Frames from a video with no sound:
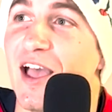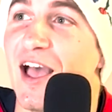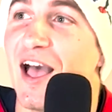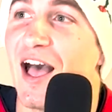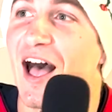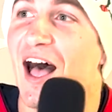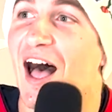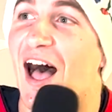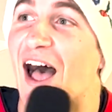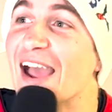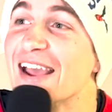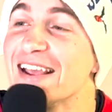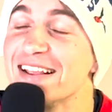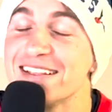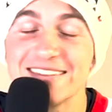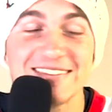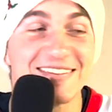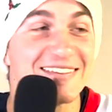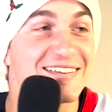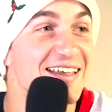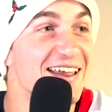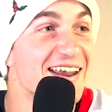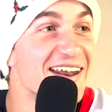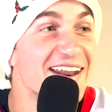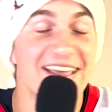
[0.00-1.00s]
I
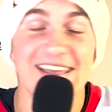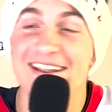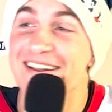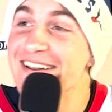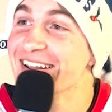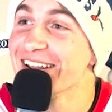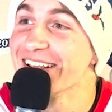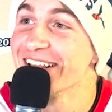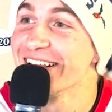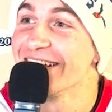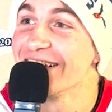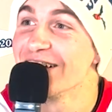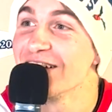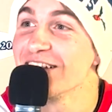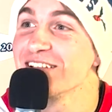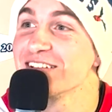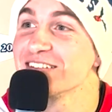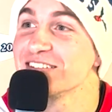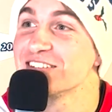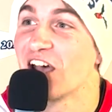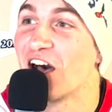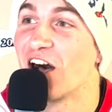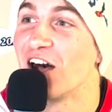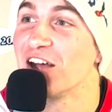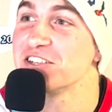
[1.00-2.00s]
didn't
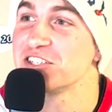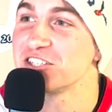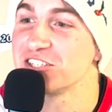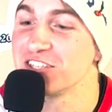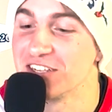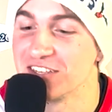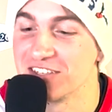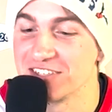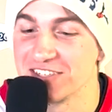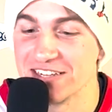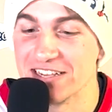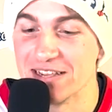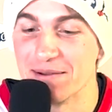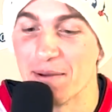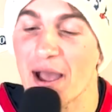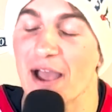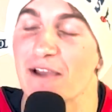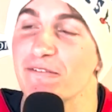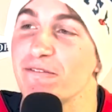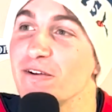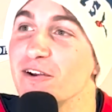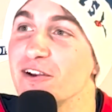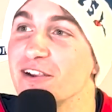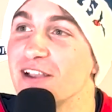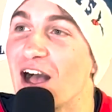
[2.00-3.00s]
touch this team. I
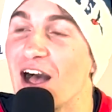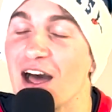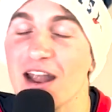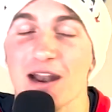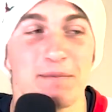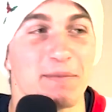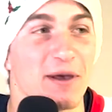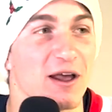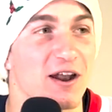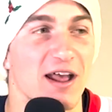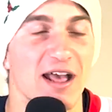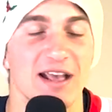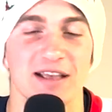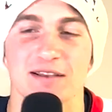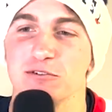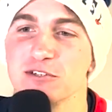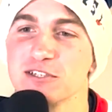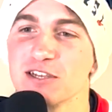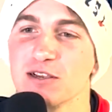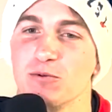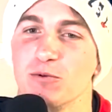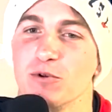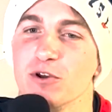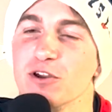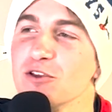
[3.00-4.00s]
forgot about it. I was
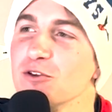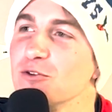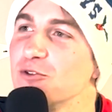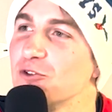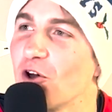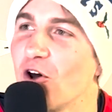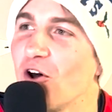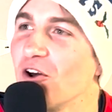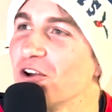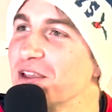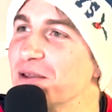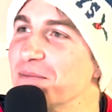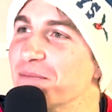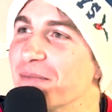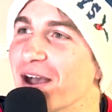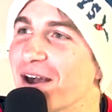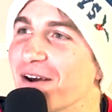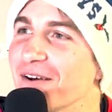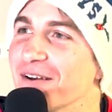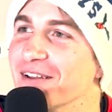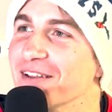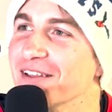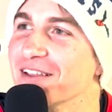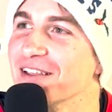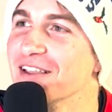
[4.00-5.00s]
like, "What are you talking about?"
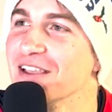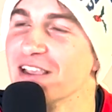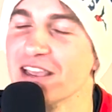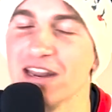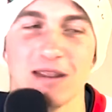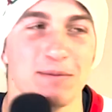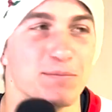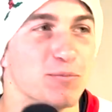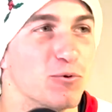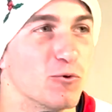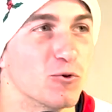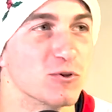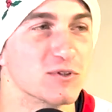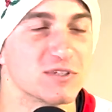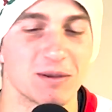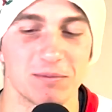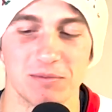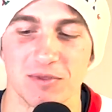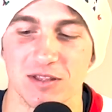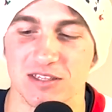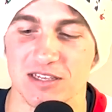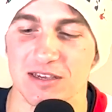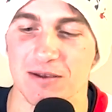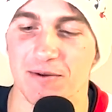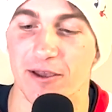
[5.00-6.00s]
And he pulls up
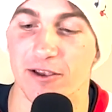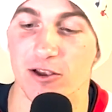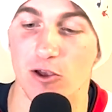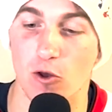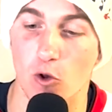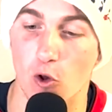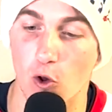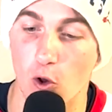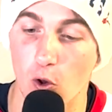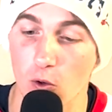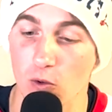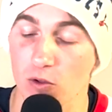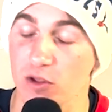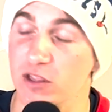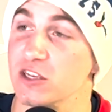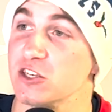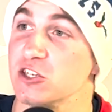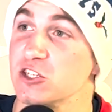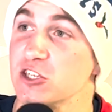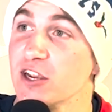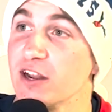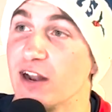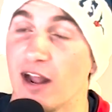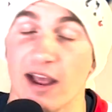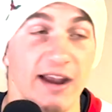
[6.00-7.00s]
the team. I go, "Holy
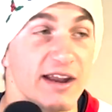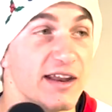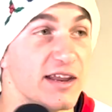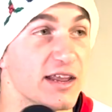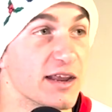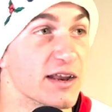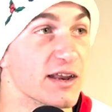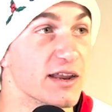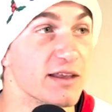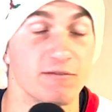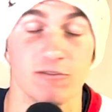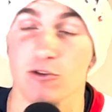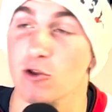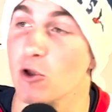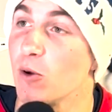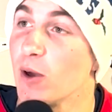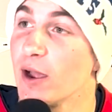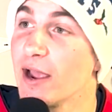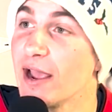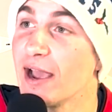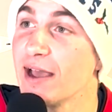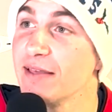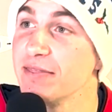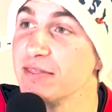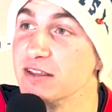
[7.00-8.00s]
shit, I didn't even know I
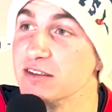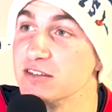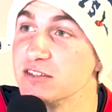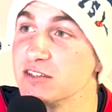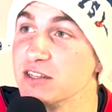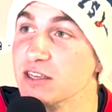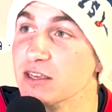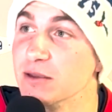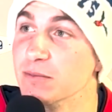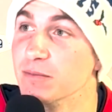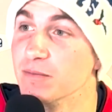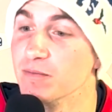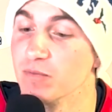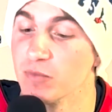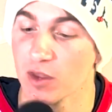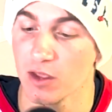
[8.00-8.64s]
had this team."